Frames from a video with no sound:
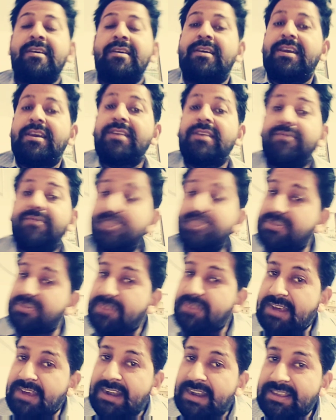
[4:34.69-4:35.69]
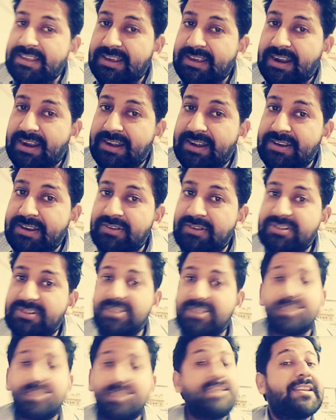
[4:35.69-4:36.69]
In which we get the
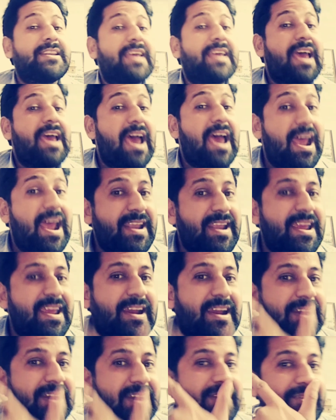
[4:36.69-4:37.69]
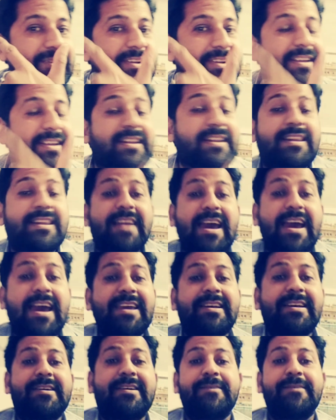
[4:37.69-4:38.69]
continuation? In any activity,
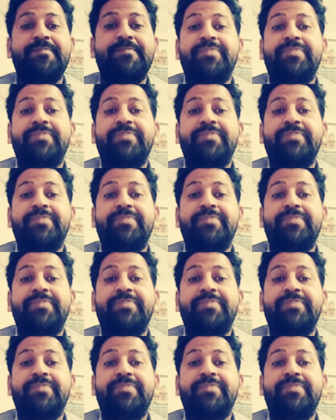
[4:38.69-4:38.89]
like